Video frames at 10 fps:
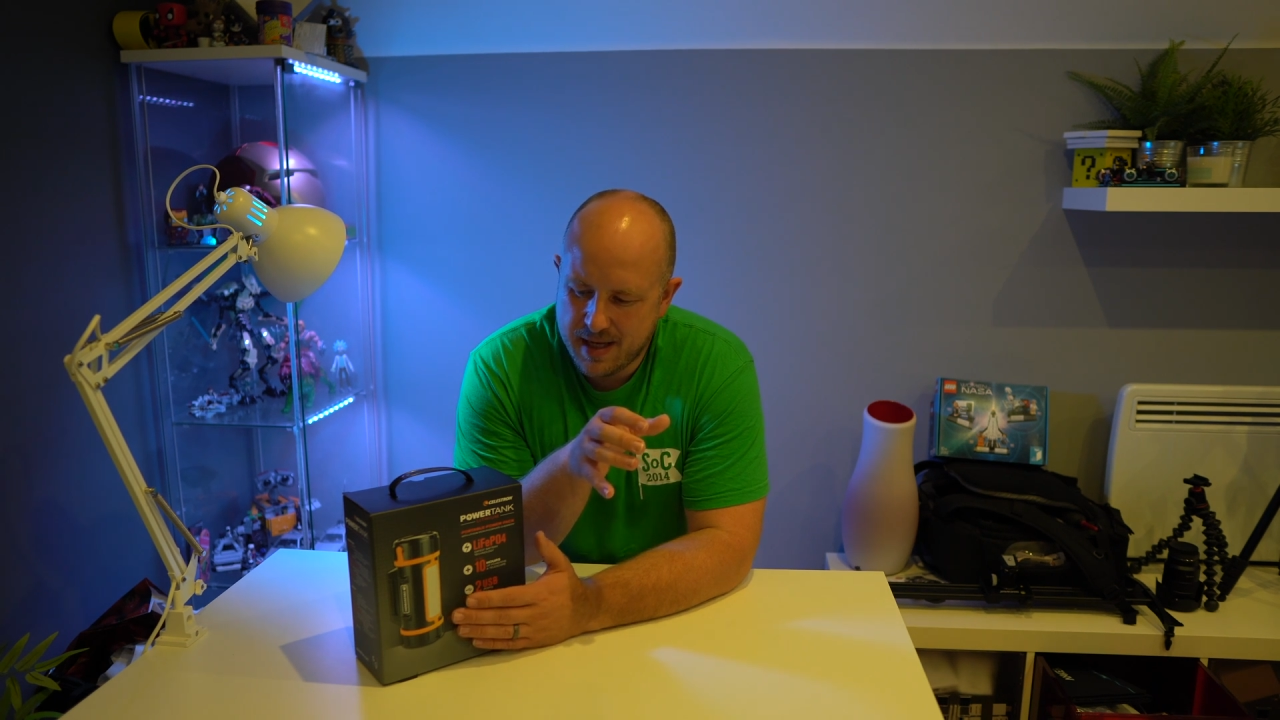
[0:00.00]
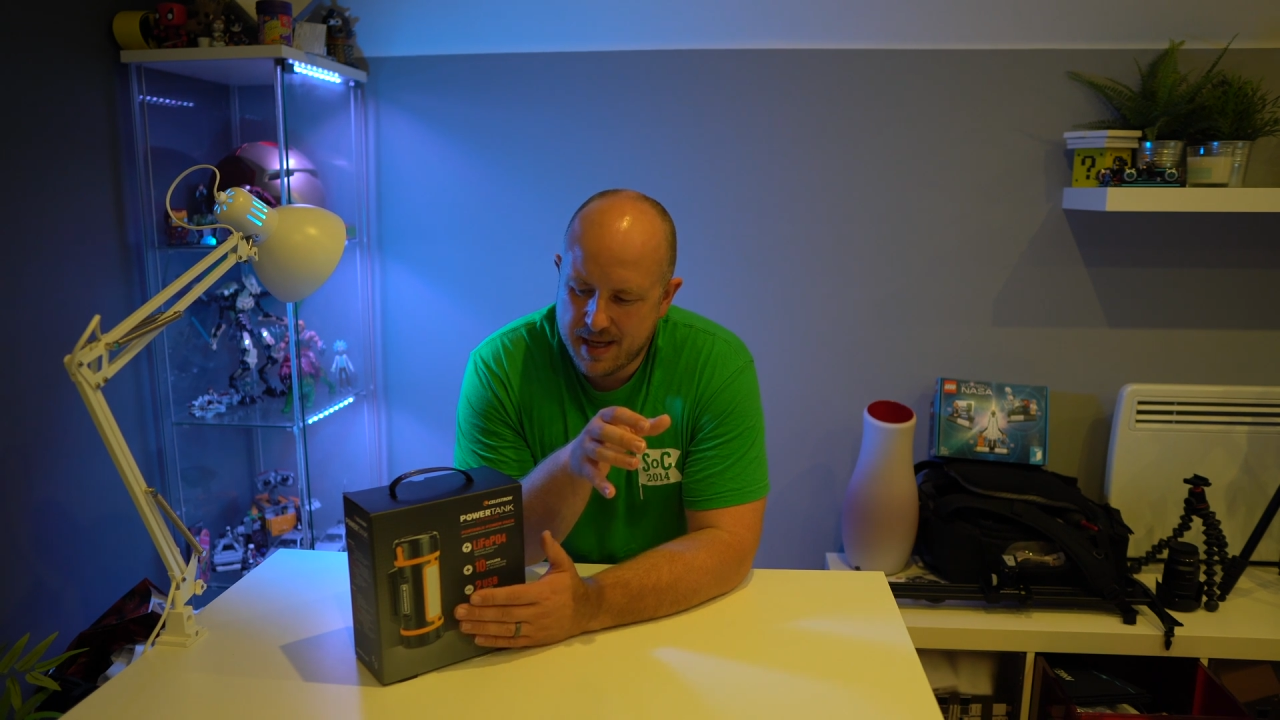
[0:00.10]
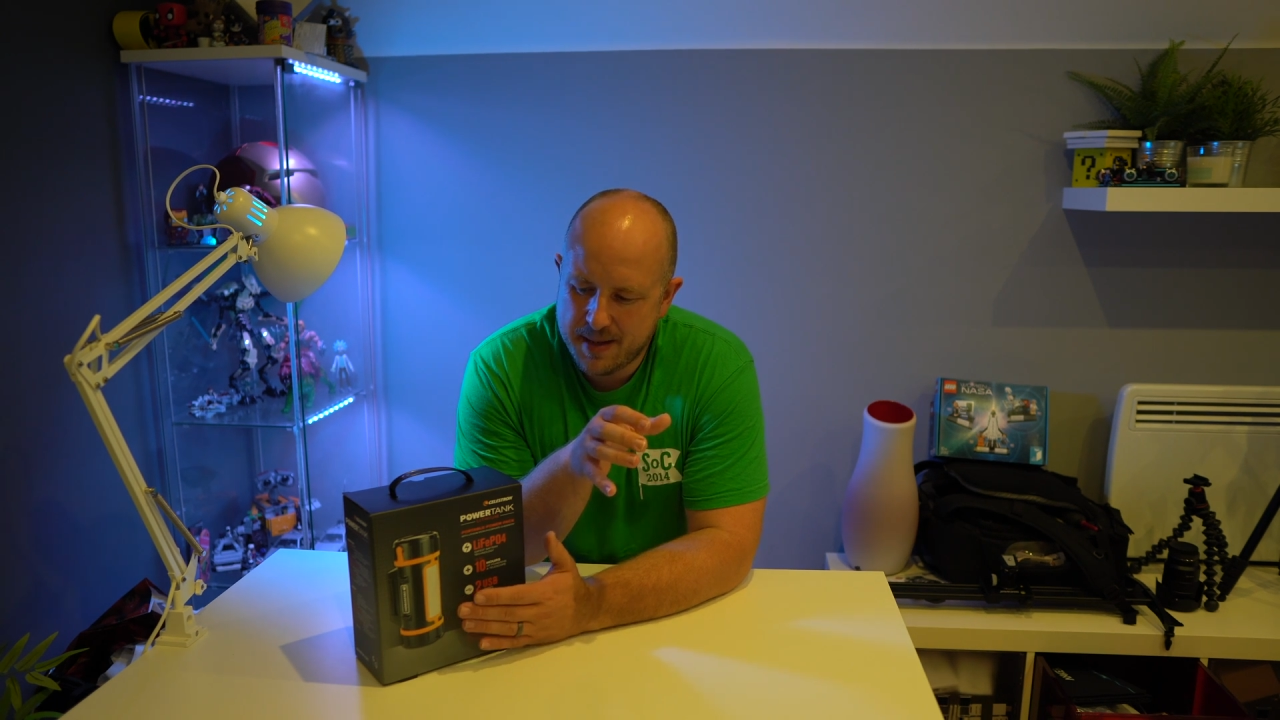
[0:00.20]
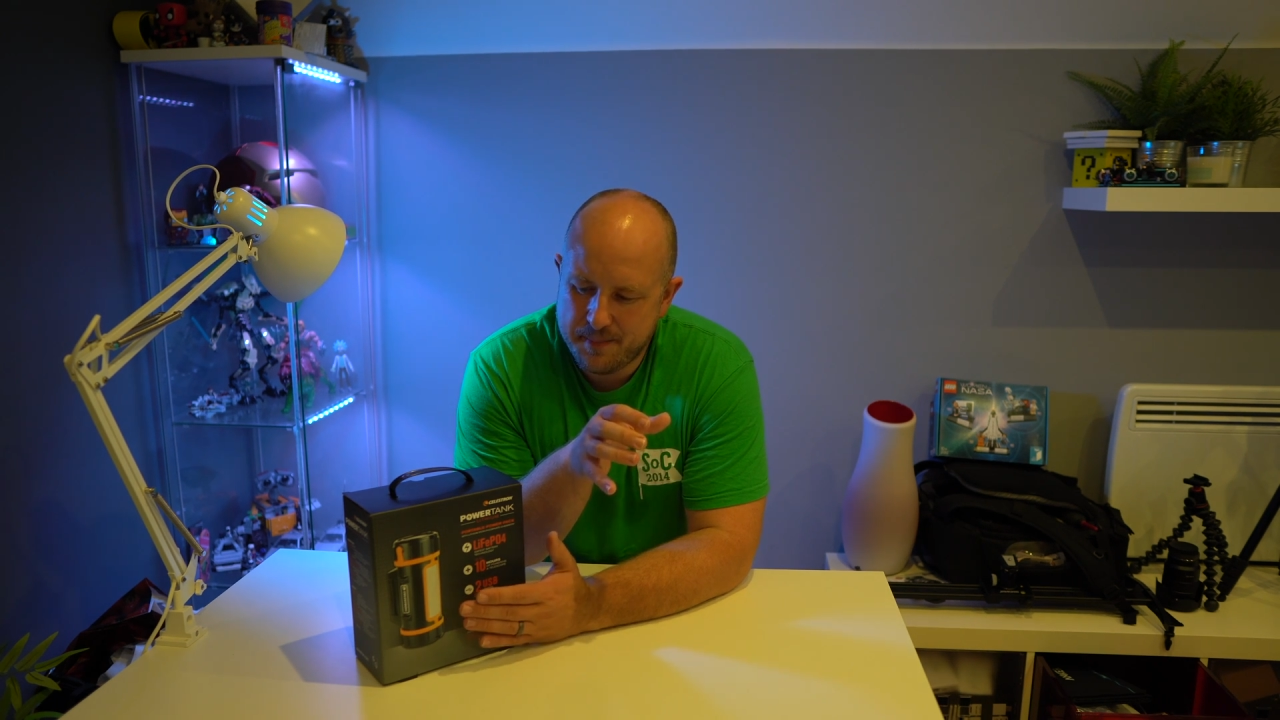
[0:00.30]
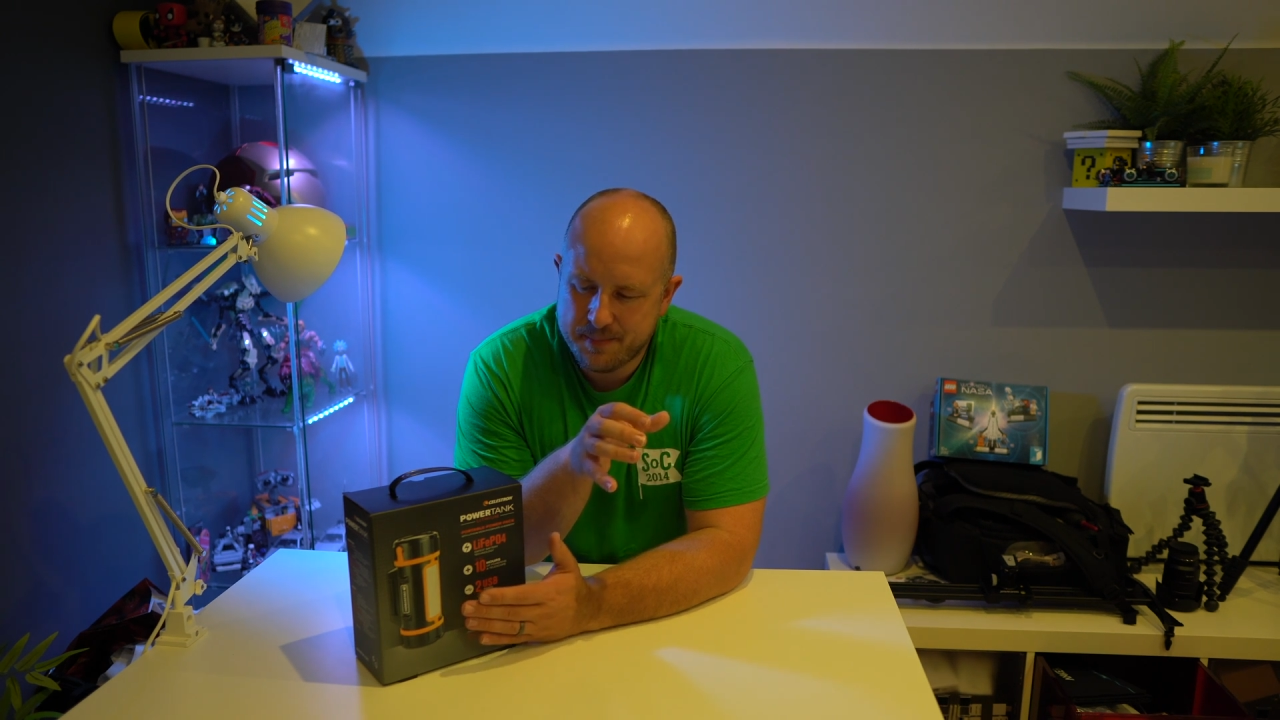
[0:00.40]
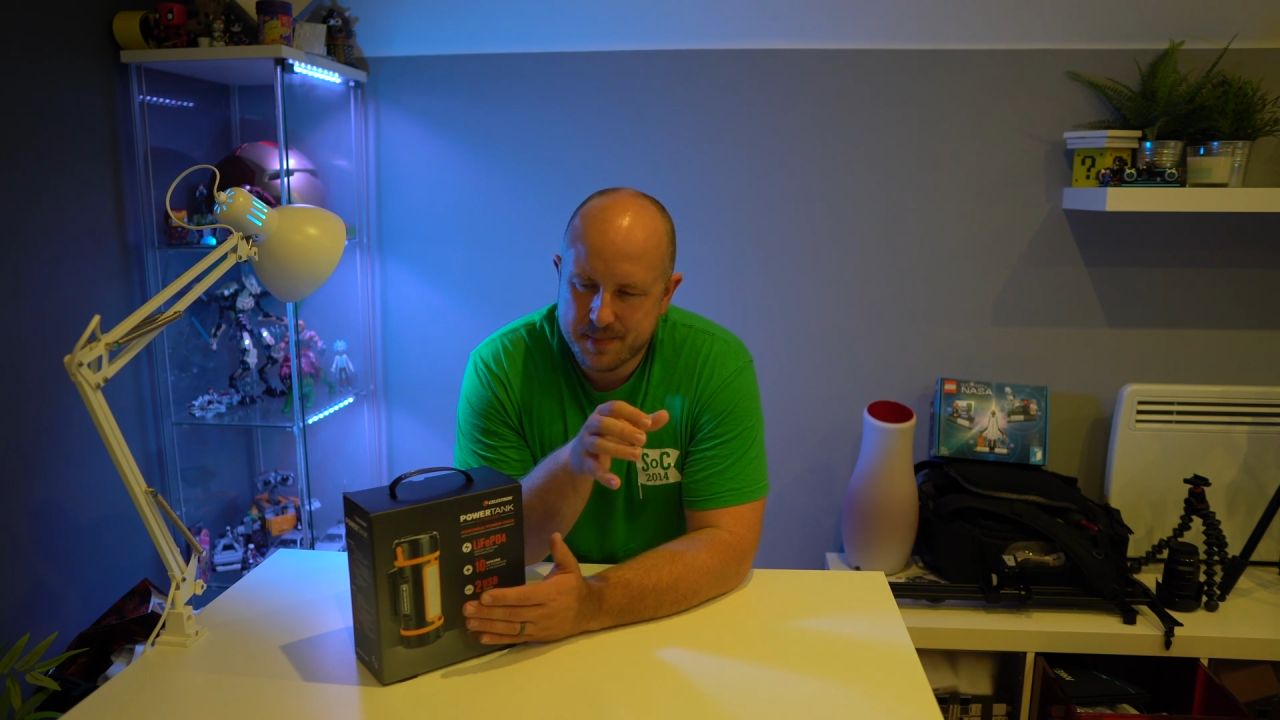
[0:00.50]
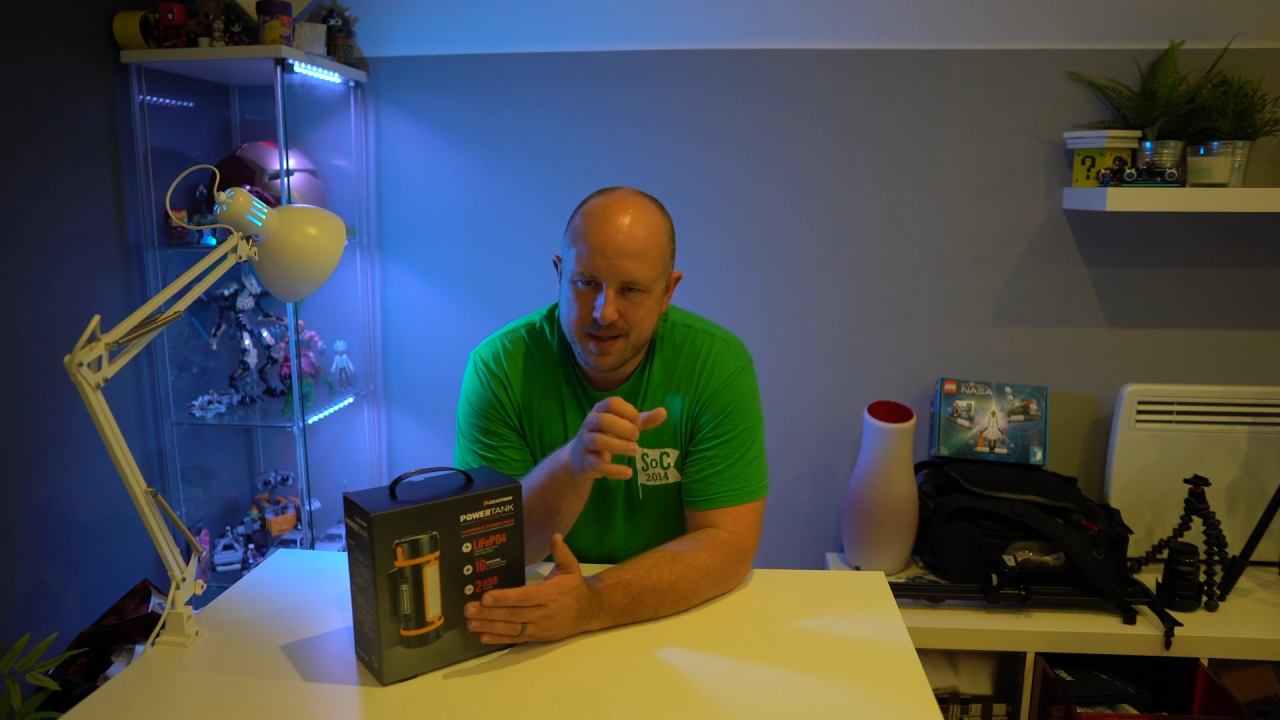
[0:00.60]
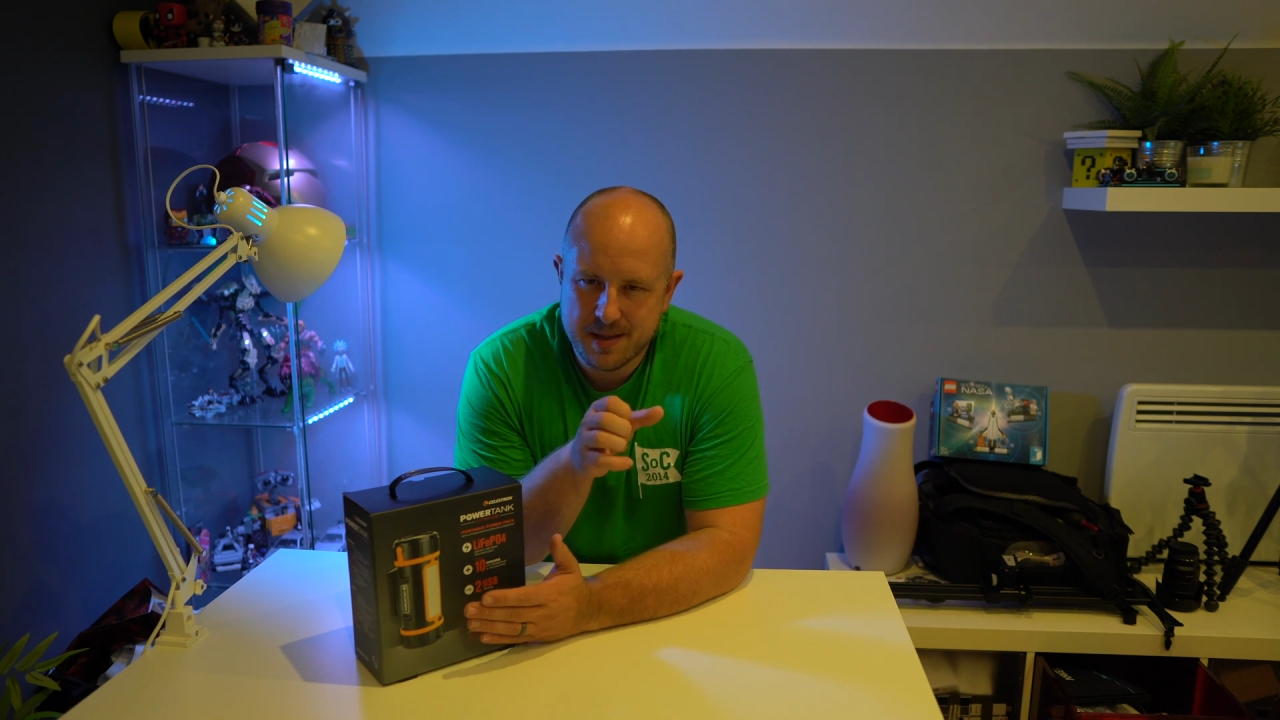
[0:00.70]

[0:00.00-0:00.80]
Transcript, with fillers: Um,